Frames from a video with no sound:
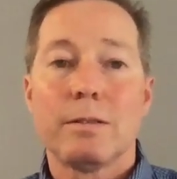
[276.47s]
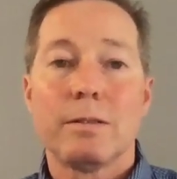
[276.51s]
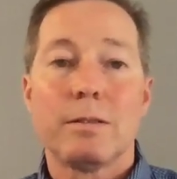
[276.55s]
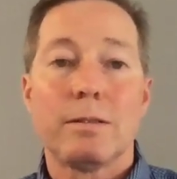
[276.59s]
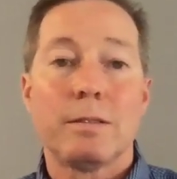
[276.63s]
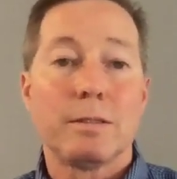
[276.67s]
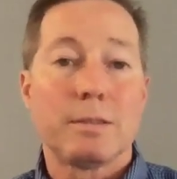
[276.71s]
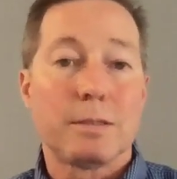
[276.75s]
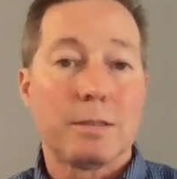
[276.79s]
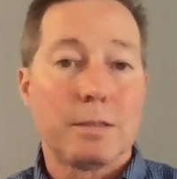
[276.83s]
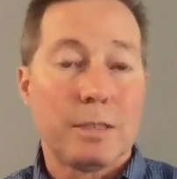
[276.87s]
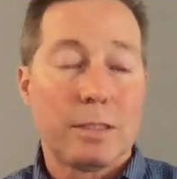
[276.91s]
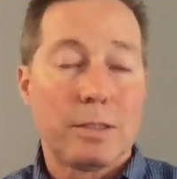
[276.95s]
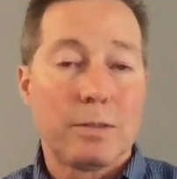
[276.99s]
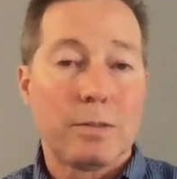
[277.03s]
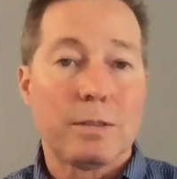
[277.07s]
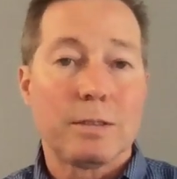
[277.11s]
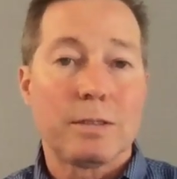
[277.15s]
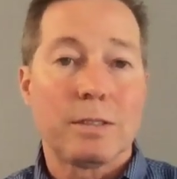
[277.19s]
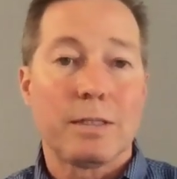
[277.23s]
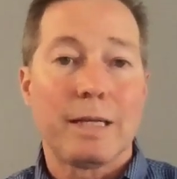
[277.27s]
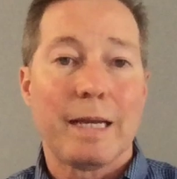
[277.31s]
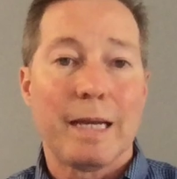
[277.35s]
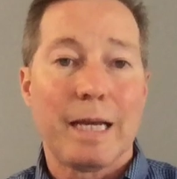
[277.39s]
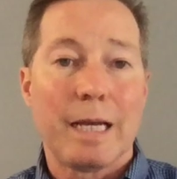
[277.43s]
the secrets
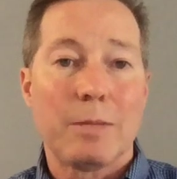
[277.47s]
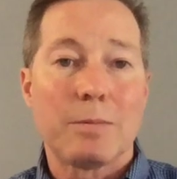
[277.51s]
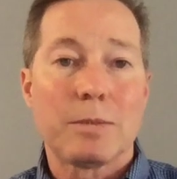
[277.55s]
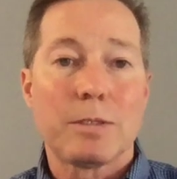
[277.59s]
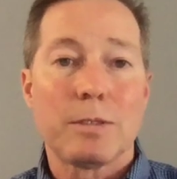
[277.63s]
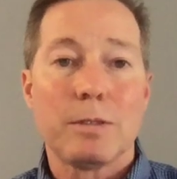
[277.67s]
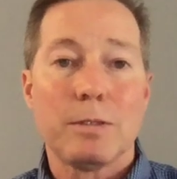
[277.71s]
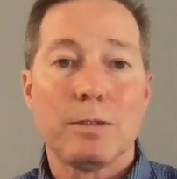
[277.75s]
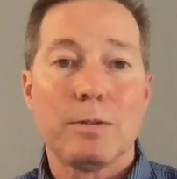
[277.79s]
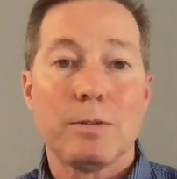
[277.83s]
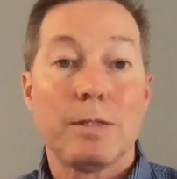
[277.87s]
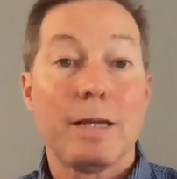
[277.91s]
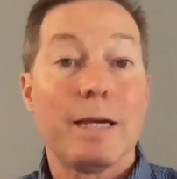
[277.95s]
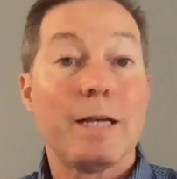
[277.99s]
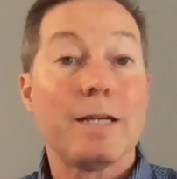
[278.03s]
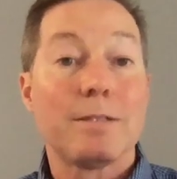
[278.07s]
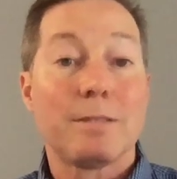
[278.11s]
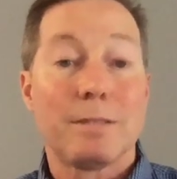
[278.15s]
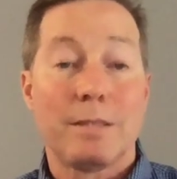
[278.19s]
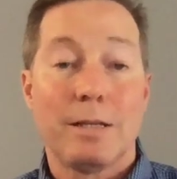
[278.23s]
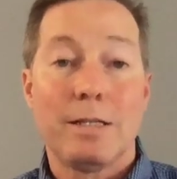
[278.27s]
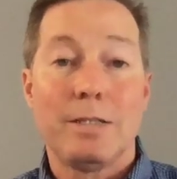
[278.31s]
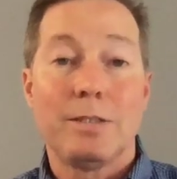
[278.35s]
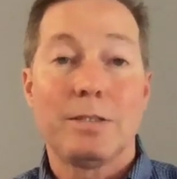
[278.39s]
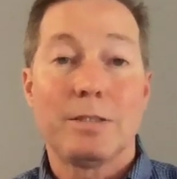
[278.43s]
an absolute, as
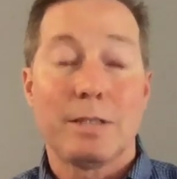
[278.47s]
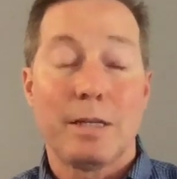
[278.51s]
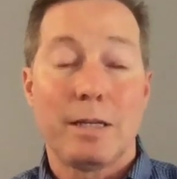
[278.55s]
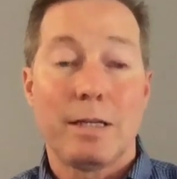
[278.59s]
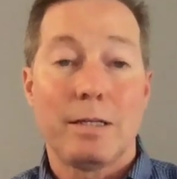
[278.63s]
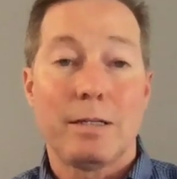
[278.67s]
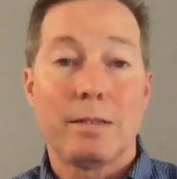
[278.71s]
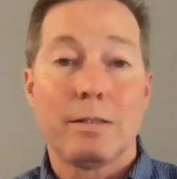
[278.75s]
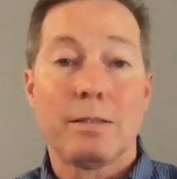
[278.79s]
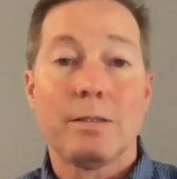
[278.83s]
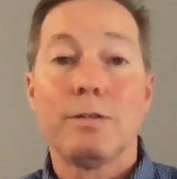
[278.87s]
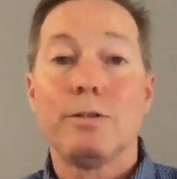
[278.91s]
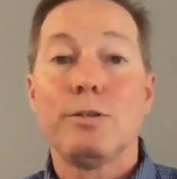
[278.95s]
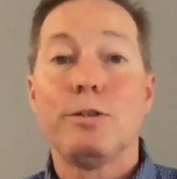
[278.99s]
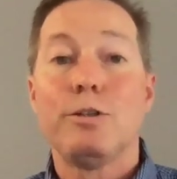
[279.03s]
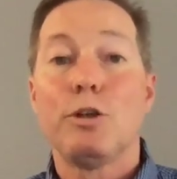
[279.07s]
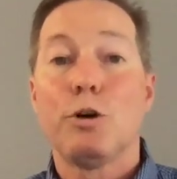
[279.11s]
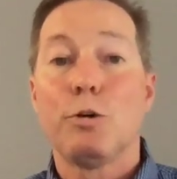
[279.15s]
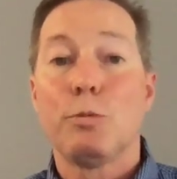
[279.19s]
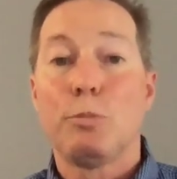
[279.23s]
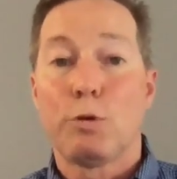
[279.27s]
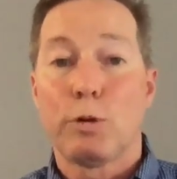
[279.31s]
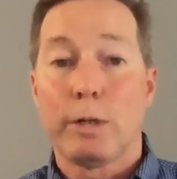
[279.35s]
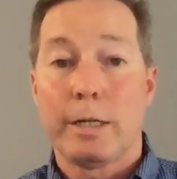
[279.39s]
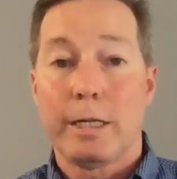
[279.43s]
they say,
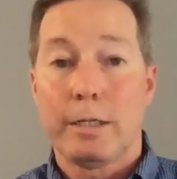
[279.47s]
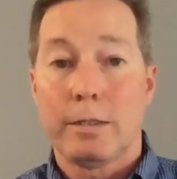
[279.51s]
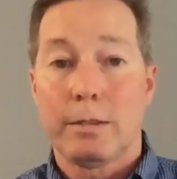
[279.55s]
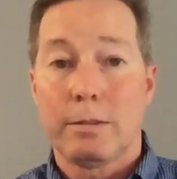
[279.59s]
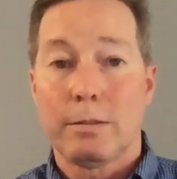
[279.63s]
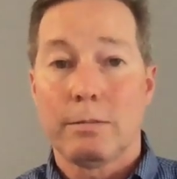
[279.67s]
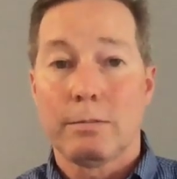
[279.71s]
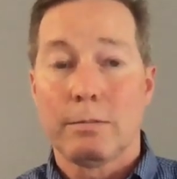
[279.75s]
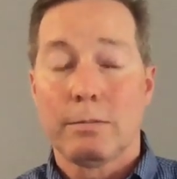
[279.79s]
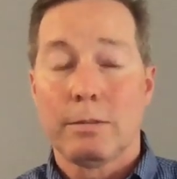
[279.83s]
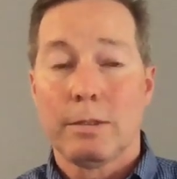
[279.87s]
no-brainer.